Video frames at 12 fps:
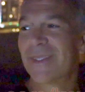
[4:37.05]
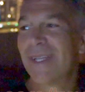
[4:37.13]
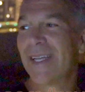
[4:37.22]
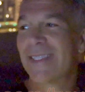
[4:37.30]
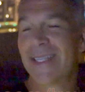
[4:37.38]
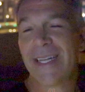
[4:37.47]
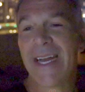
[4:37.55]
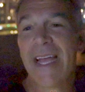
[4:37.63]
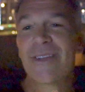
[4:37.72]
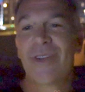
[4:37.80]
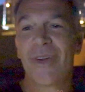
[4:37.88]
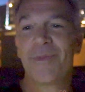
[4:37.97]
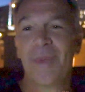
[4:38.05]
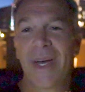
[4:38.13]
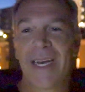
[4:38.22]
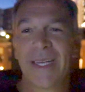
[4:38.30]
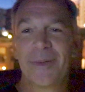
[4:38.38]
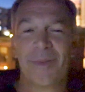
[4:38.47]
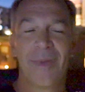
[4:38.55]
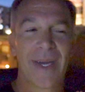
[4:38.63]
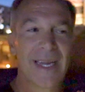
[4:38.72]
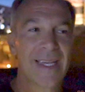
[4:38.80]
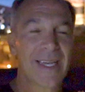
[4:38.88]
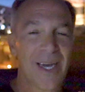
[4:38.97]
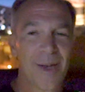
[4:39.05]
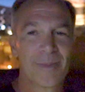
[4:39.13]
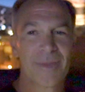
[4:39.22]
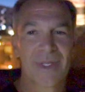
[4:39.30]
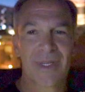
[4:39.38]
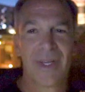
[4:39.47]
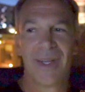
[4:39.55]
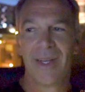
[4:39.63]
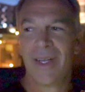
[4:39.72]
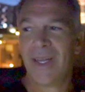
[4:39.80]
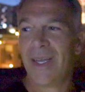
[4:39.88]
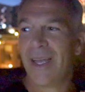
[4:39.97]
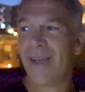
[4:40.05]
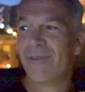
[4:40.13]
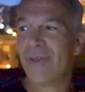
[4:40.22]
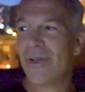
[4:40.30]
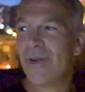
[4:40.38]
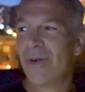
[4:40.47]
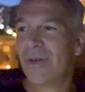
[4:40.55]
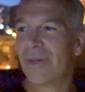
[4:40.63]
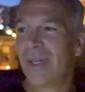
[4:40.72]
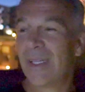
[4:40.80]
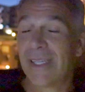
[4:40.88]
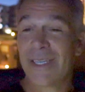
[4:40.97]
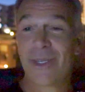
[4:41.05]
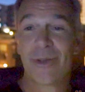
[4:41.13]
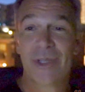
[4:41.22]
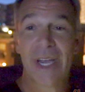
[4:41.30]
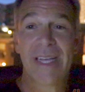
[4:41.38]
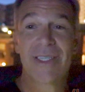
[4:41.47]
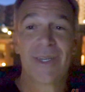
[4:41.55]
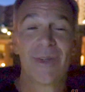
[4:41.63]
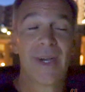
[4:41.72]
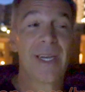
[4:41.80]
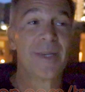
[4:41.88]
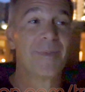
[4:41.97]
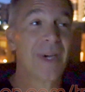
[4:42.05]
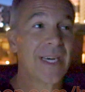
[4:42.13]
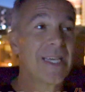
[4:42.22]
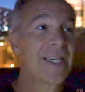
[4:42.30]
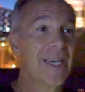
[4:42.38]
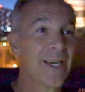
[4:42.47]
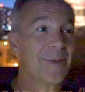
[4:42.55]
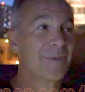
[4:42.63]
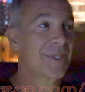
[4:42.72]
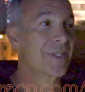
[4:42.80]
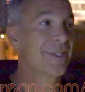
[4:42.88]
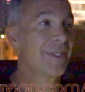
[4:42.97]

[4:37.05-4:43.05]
That's the nature of money. Money comes unless you chase it away. Money comes.